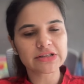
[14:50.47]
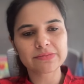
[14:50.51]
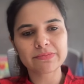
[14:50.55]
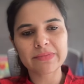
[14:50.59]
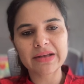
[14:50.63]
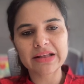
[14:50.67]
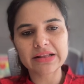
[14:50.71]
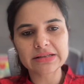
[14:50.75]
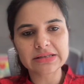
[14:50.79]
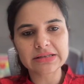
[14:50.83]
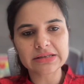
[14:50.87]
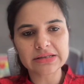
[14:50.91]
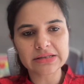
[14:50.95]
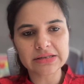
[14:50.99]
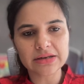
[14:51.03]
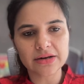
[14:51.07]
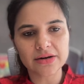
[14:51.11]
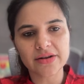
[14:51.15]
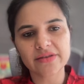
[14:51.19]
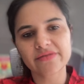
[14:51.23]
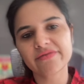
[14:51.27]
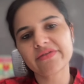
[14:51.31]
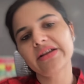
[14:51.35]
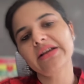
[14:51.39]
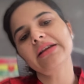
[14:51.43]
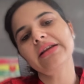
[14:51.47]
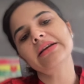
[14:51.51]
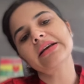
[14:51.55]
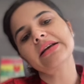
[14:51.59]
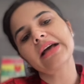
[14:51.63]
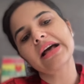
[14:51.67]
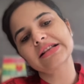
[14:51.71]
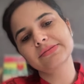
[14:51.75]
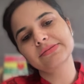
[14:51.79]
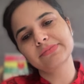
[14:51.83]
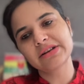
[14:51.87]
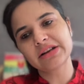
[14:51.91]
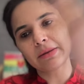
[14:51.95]
smells a certain way
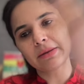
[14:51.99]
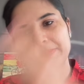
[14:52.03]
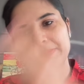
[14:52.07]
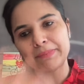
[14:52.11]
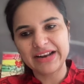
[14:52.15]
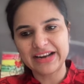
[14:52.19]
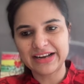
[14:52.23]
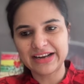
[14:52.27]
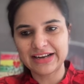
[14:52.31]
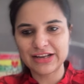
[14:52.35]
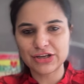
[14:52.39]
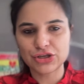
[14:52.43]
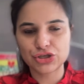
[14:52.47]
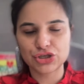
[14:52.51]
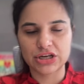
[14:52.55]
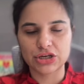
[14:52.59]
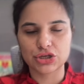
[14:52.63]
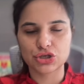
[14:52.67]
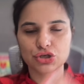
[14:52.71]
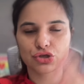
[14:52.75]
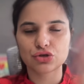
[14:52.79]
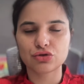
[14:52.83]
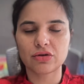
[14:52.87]
has been completely changed.